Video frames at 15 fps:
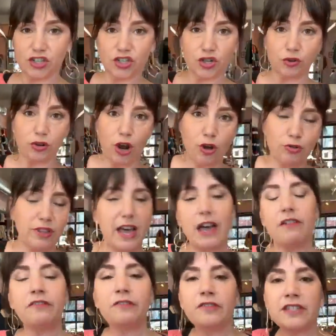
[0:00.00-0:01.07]
Cicero
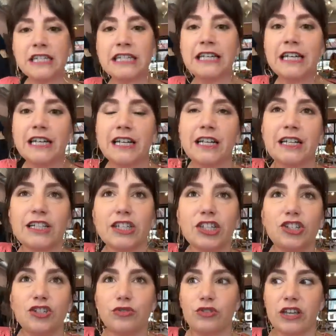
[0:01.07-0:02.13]
left
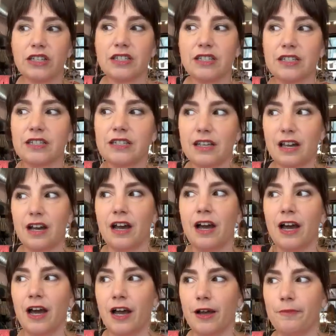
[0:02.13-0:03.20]
to do this.
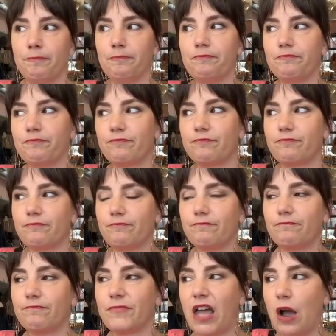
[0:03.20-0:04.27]
That
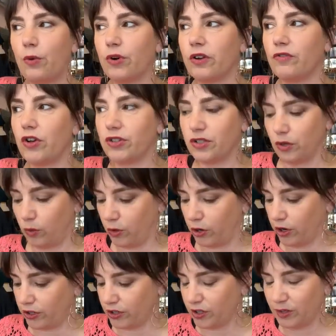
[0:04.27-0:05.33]
would have also
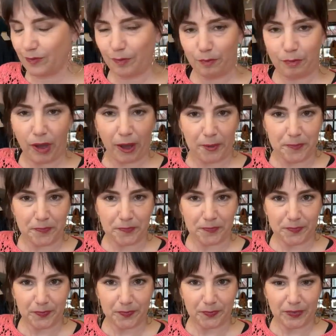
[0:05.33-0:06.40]
worked. But
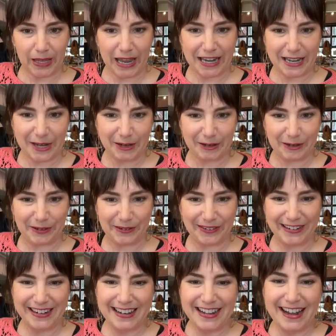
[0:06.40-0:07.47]

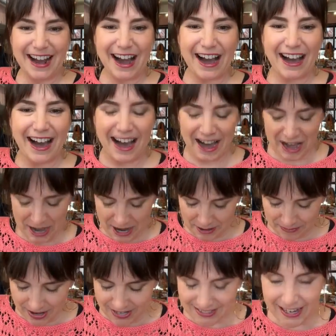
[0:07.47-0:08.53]
anywho,
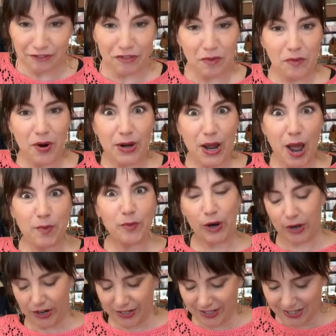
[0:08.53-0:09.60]
aside from what I'm
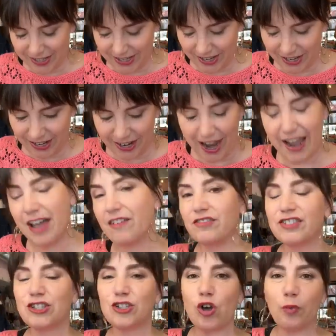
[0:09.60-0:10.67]
wearing today, I
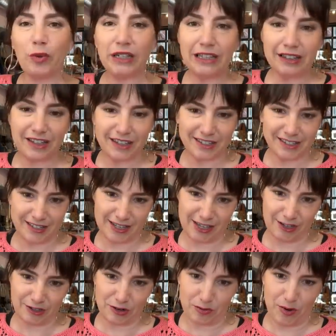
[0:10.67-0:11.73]
have so many things to
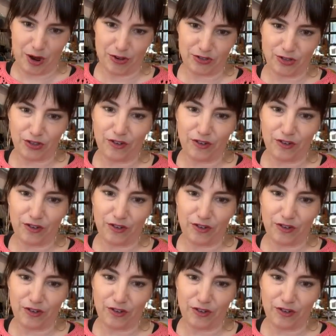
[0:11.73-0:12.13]
tell you about.